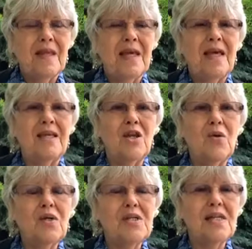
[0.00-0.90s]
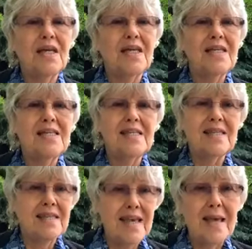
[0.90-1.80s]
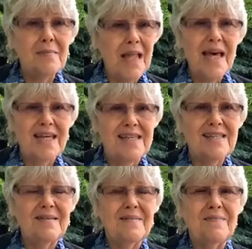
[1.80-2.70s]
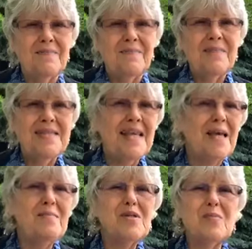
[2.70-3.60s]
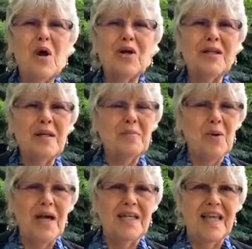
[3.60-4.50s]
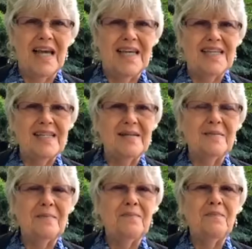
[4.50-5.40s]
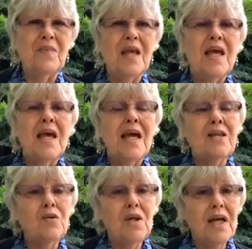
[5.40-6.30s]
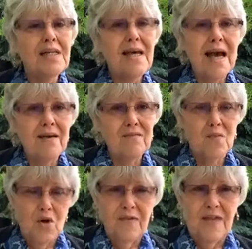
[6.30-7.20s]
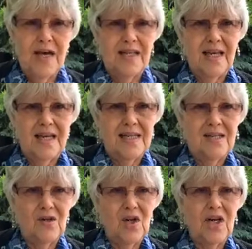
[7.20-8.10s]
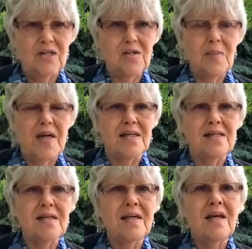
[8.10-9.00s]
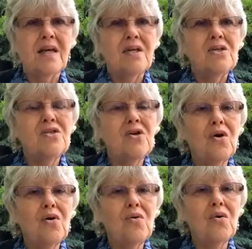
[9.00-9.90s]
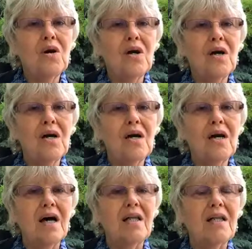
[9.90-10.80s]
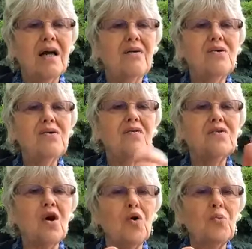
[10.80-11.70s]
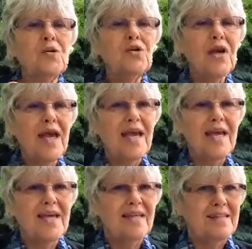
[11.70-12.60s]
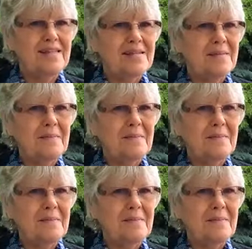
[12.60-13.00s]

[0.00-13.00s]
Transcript: and notice that it is the same light, same sparkling bright light. And you'd like to have more of that light in your heart space. So allow yourself to open your hands.